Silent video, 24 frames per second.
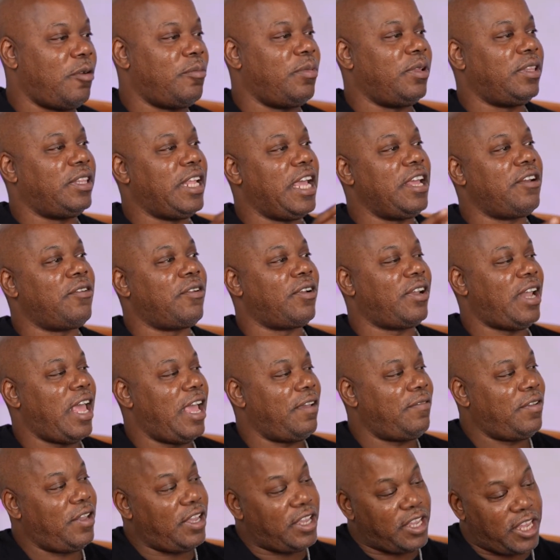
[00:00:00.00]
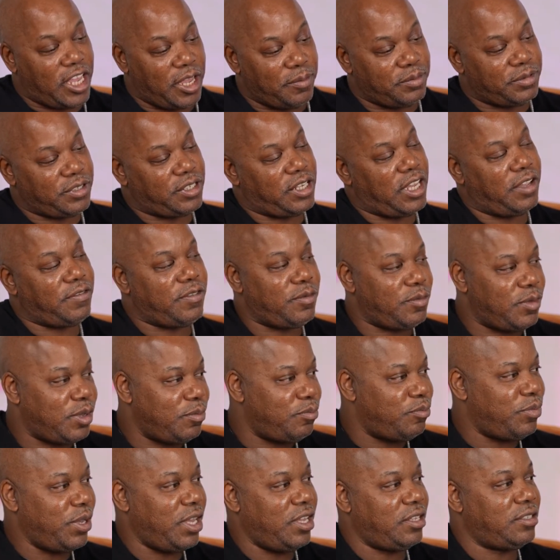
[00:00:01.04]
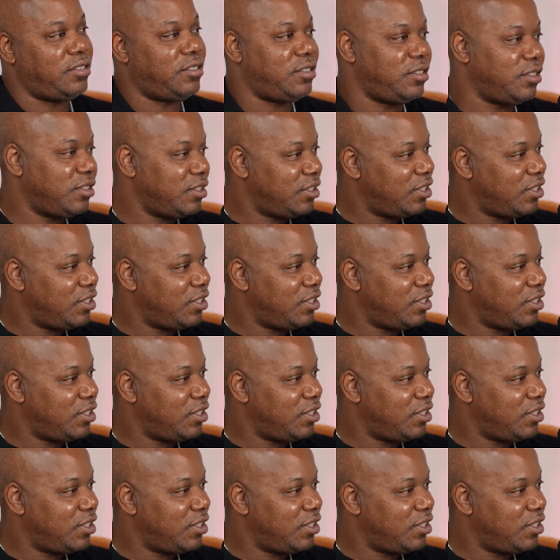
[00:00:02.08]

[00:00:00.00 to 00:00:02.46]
but later in life, he keeps giving me beats.